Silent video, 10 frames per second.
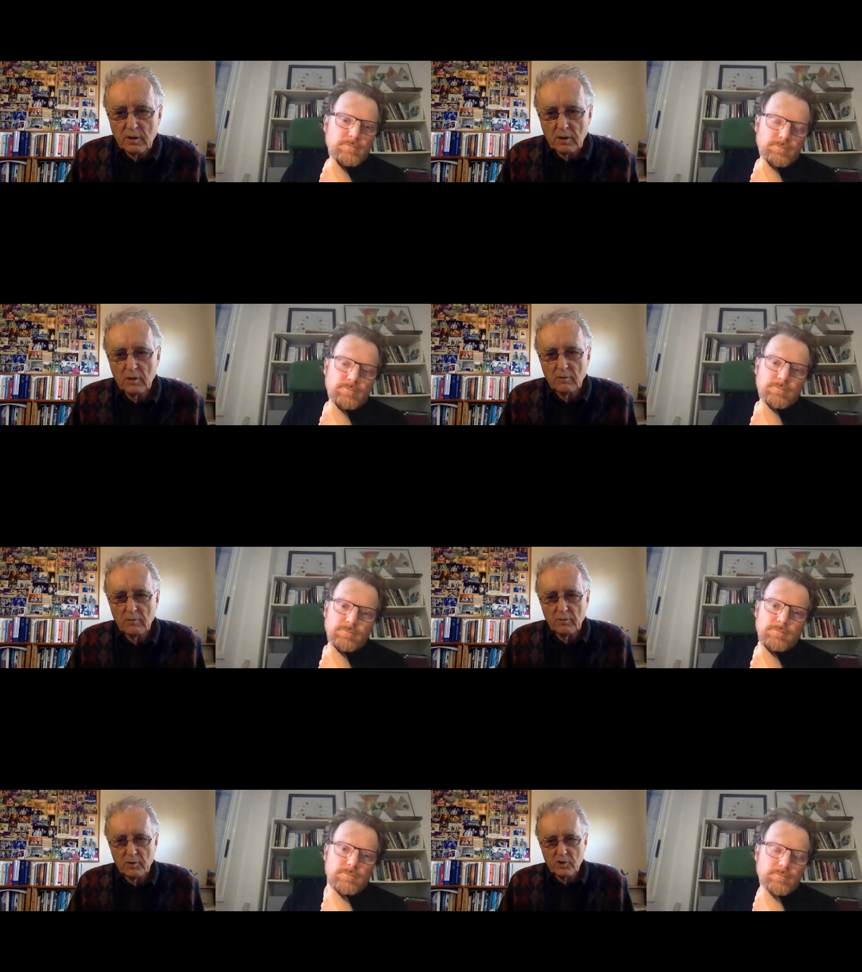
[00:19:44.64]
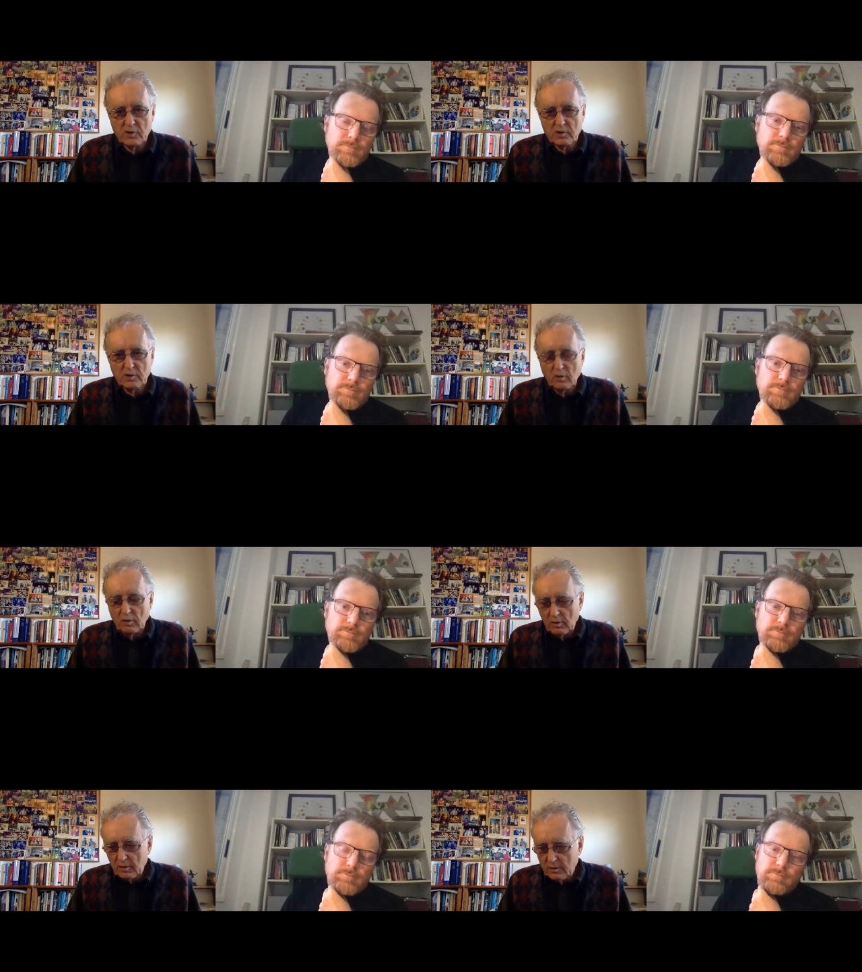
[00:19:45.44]
Speaker 1: uh, which is
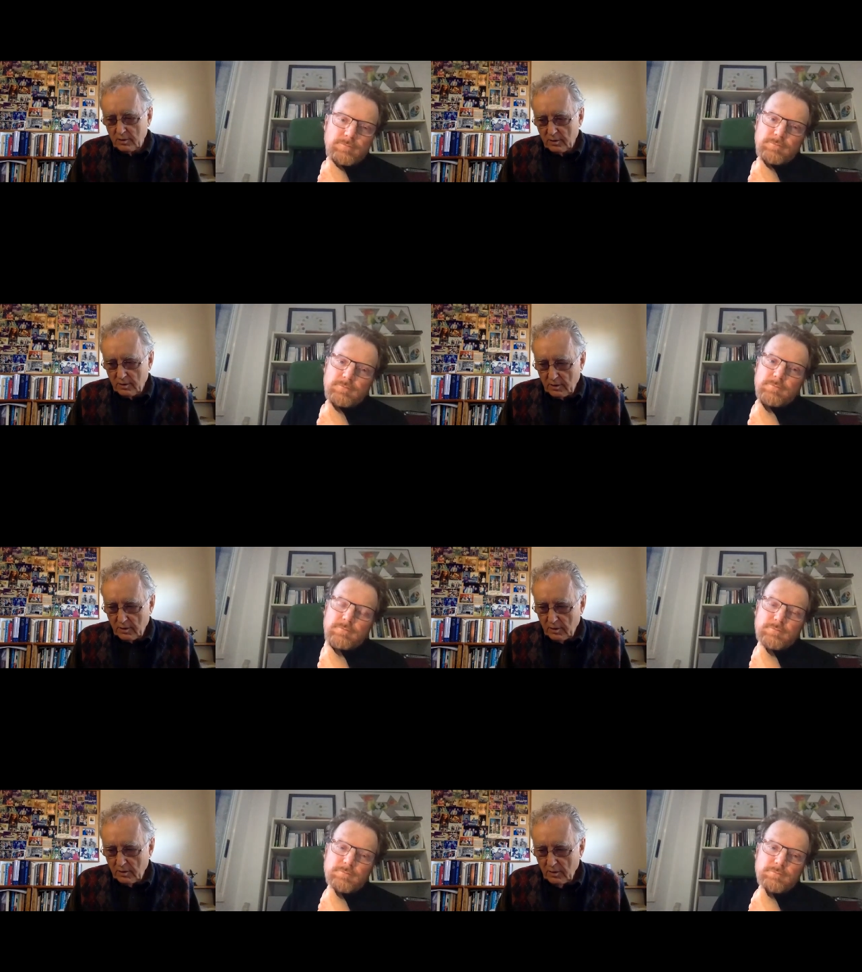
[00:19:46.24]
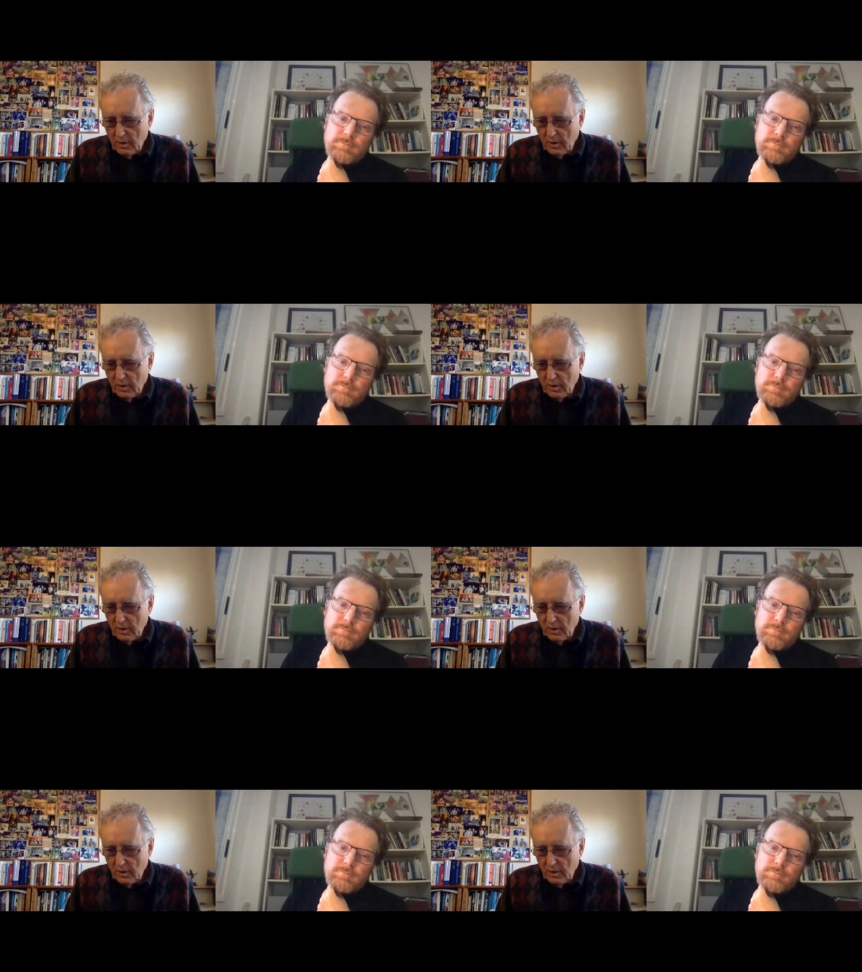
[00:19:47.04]
called, you know,